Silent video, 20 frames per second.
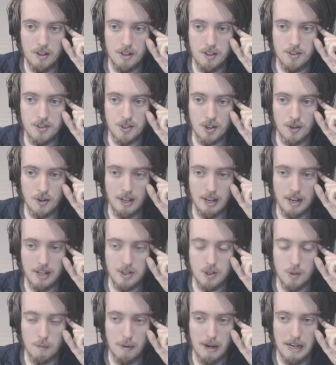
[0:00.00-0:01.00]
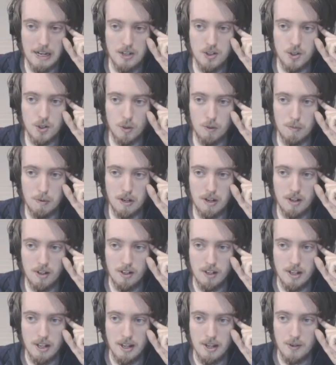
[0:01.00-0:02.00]
So that is your page toolbar.
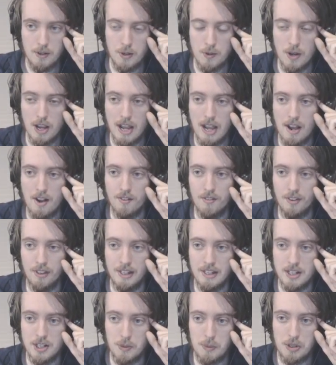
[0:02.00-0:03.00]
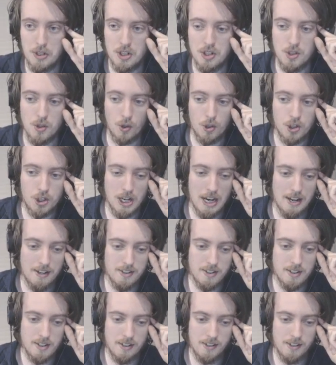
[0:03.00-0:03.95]
You have this, which is your chat.